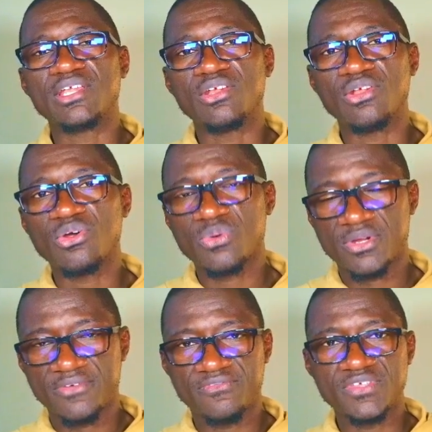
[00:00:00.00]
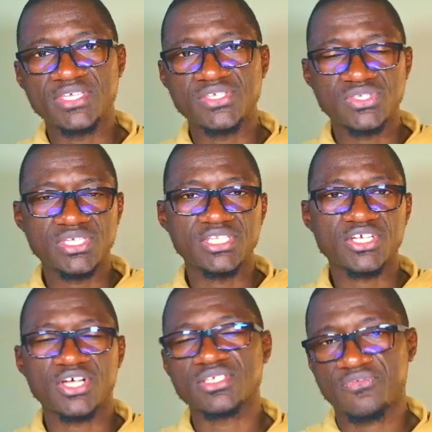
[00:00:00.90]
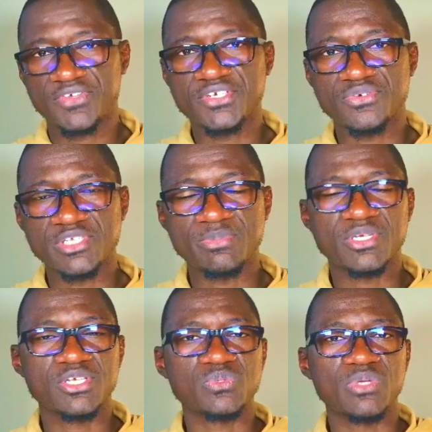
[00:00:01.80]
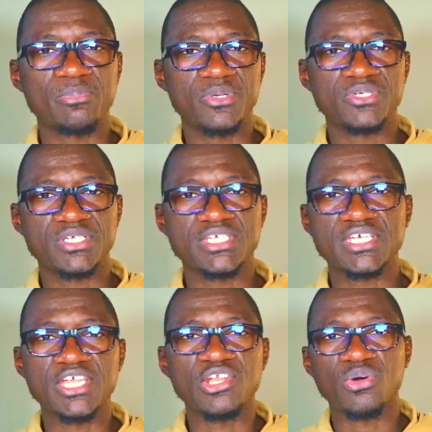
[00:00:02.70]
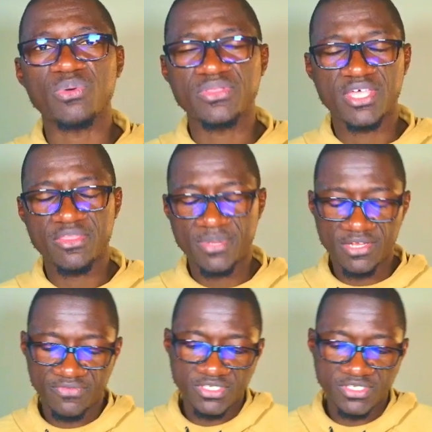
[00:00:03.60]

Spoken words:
lower fees in cost of insurance because we are purchasing a lower death benefit.